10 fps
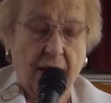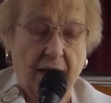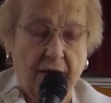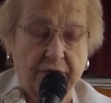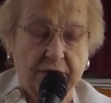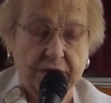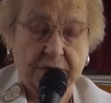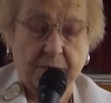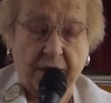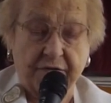Heaven
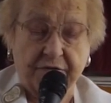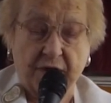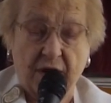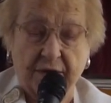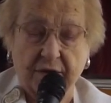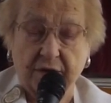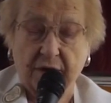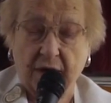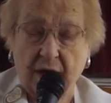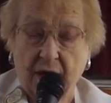is my
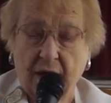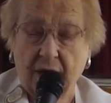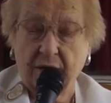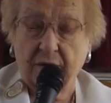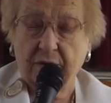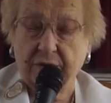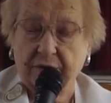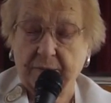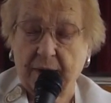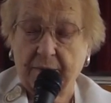father and
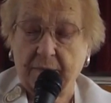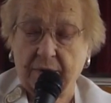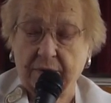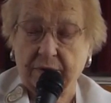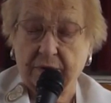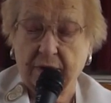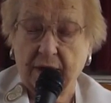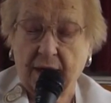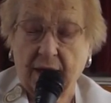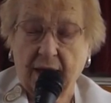earth my mother,
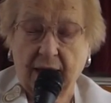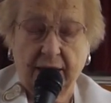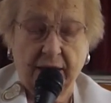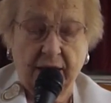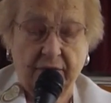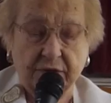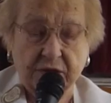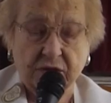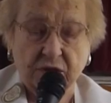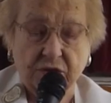and even
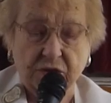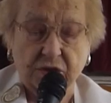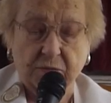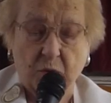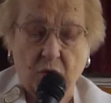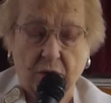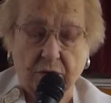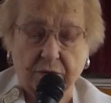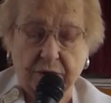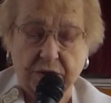such a
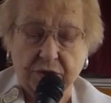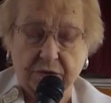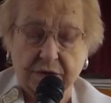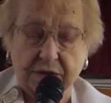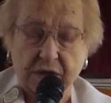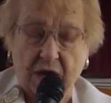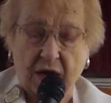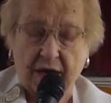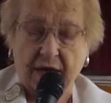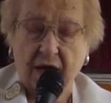small creature as
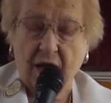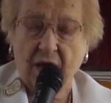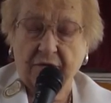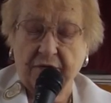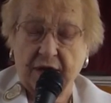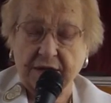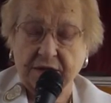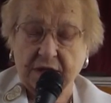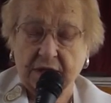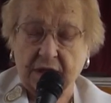I
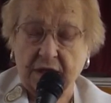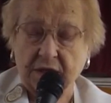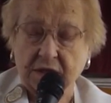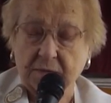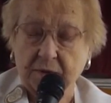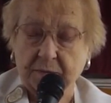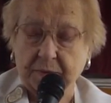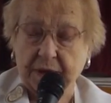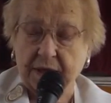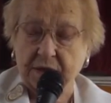finds an intimate
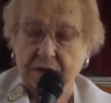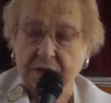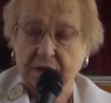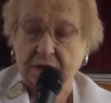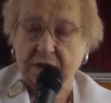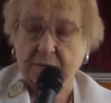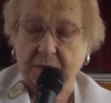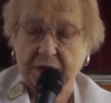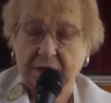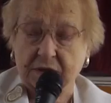place in its
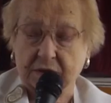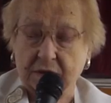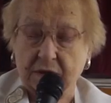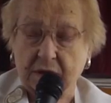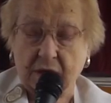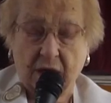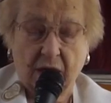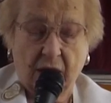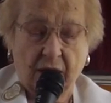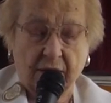midst.
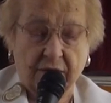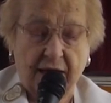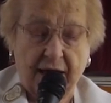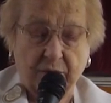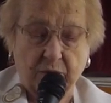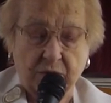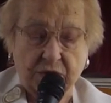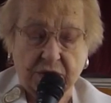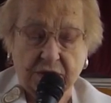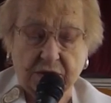That
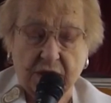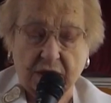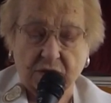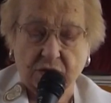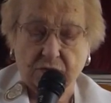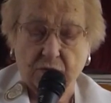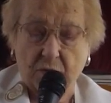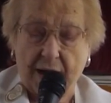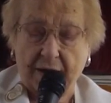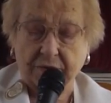which extends
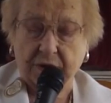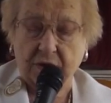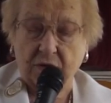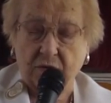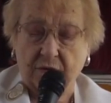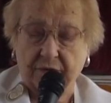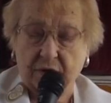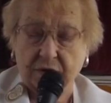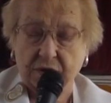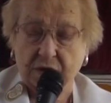throughout the
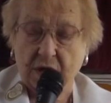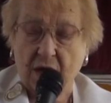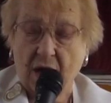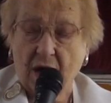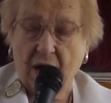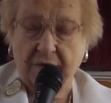universe I